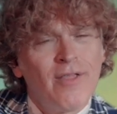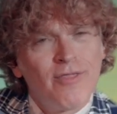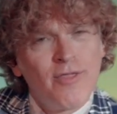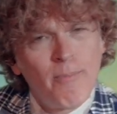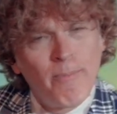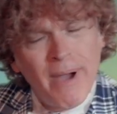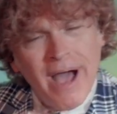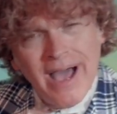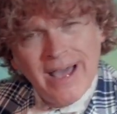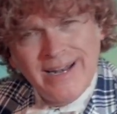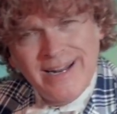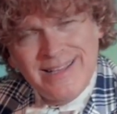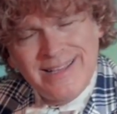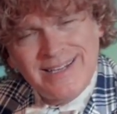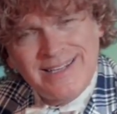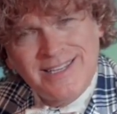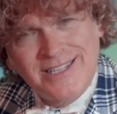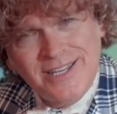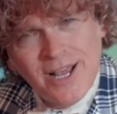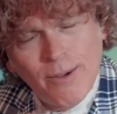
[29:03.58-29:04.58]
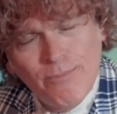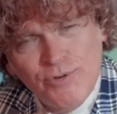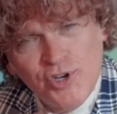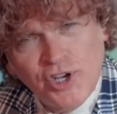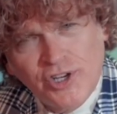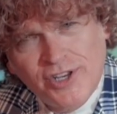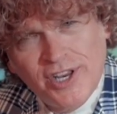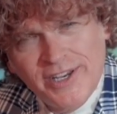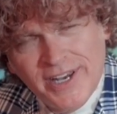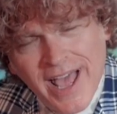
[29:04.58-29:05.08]
the body that's
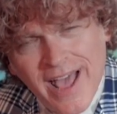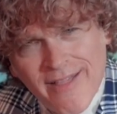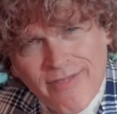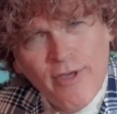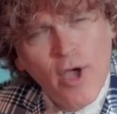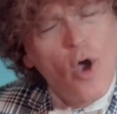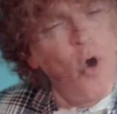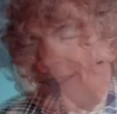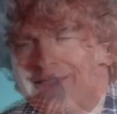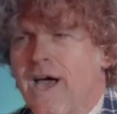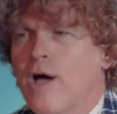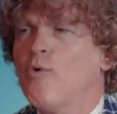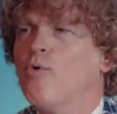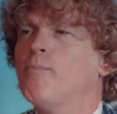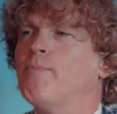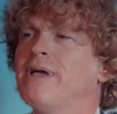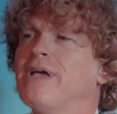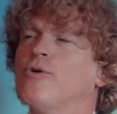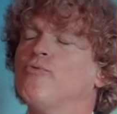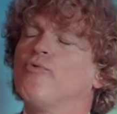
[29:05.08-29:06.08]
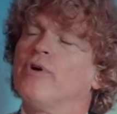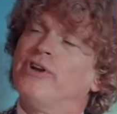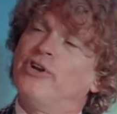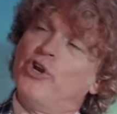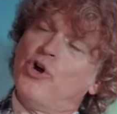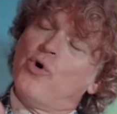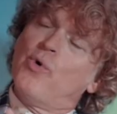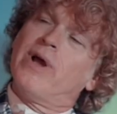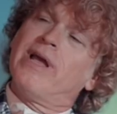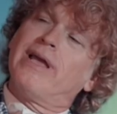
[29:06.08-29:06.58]
subject to death that would be
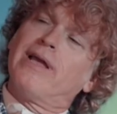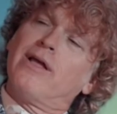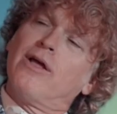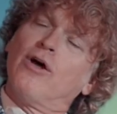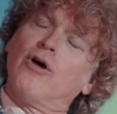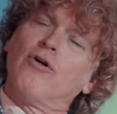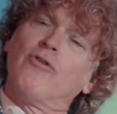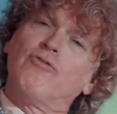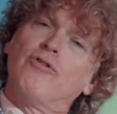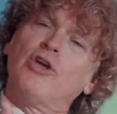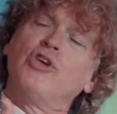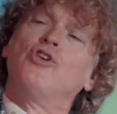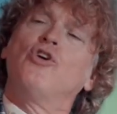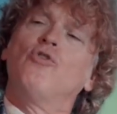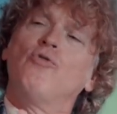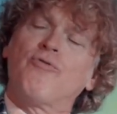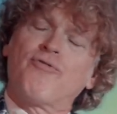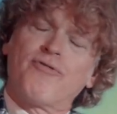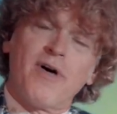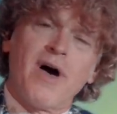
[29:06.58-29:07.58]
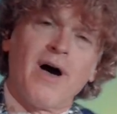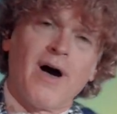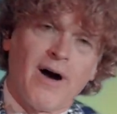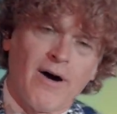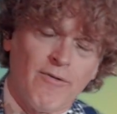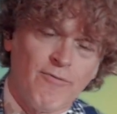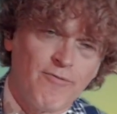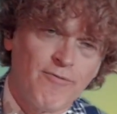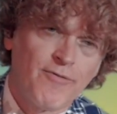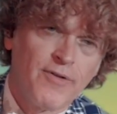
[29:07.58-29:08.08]
renewing the youth
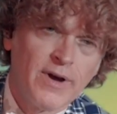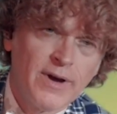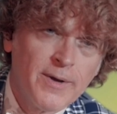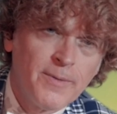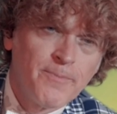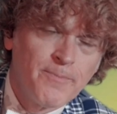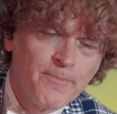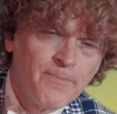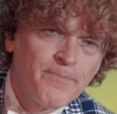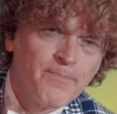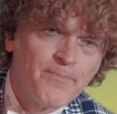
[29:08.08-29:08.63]
of yeah.